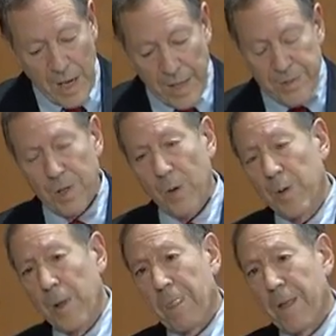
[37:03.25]
And so
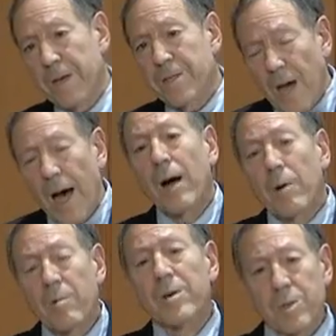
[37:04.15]
it's
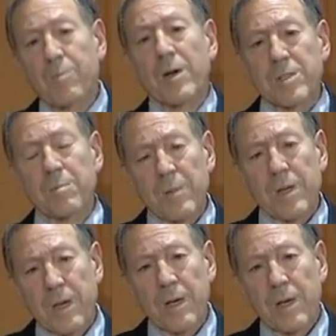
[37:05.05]
our
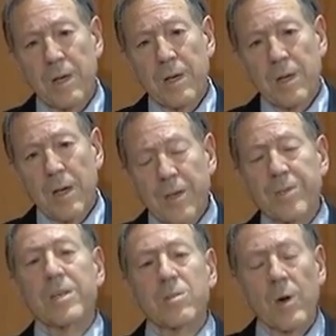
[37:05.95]
responsibility as
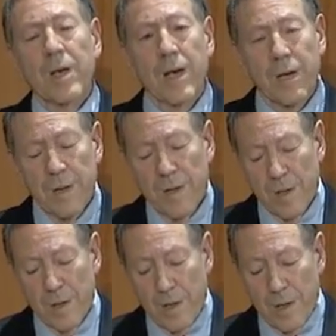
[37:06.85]
citoyens
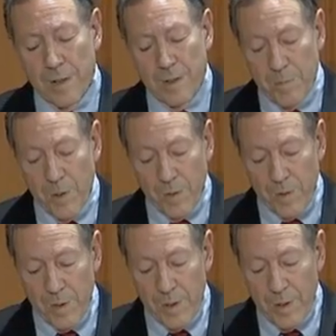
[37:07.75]
du monde
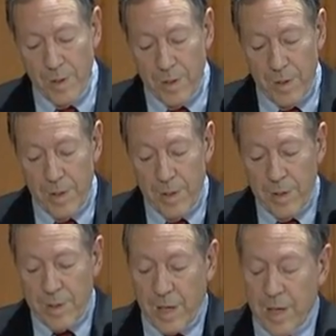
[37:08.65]

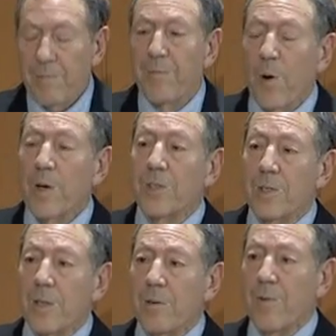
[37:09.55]
to give voice
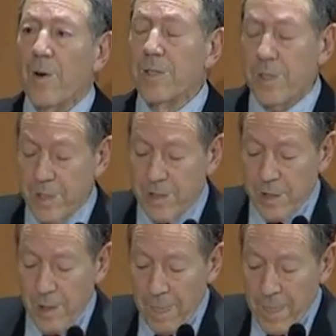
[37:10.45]
to the voiceless
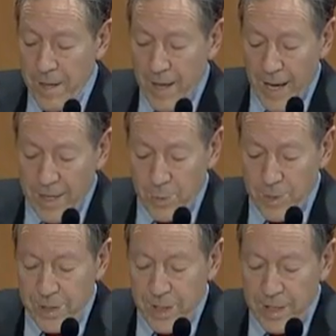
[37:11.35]
as we
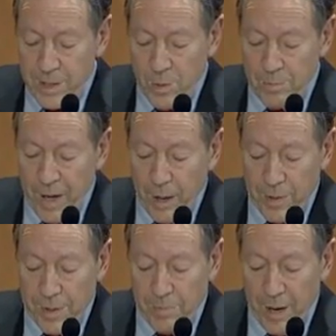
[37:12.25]
seek to
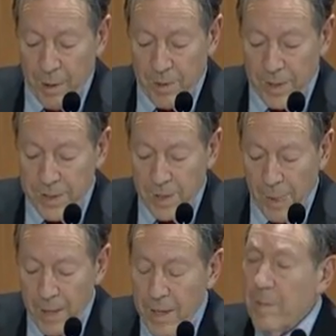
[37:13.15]
empower the powerless,
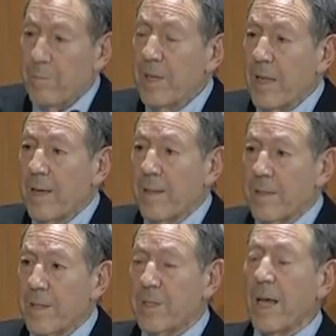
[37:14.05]
be they the
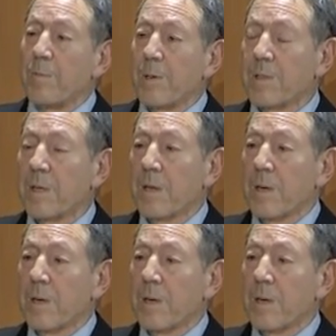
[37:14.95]
disabled,